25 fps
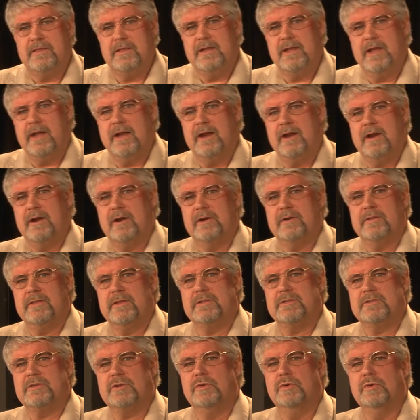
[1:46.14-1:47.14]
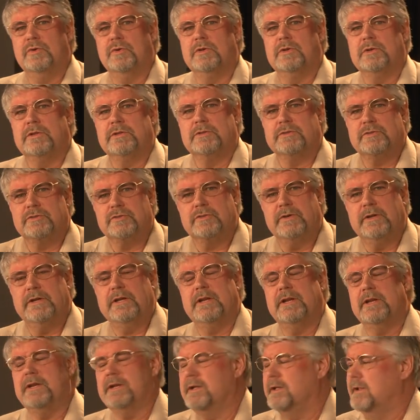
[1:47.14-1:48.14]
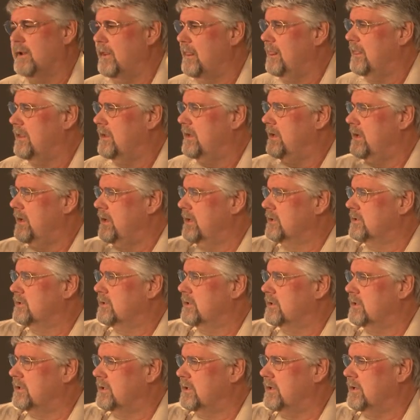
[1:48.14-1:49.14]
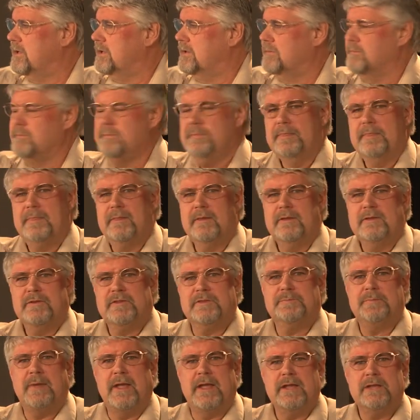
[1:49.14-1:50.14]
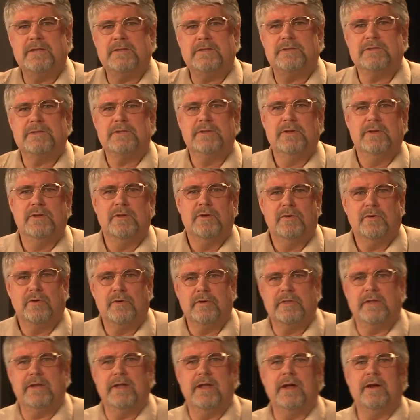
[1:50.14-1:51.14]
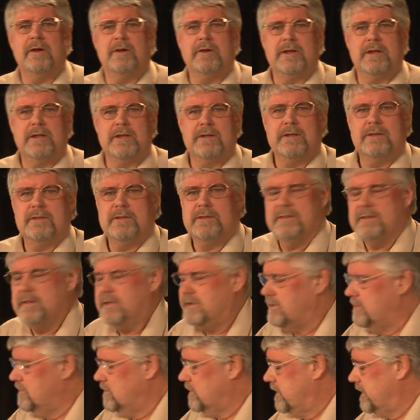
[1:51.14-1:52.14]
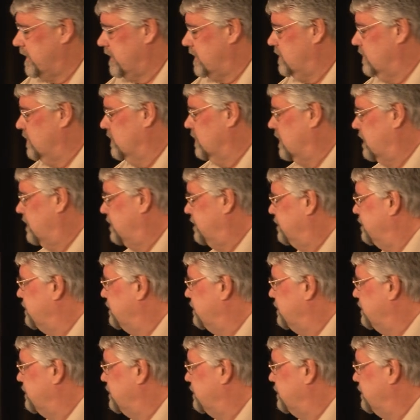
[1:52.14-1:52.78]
the air that's cooled or treated into the space or the area that you want to cool.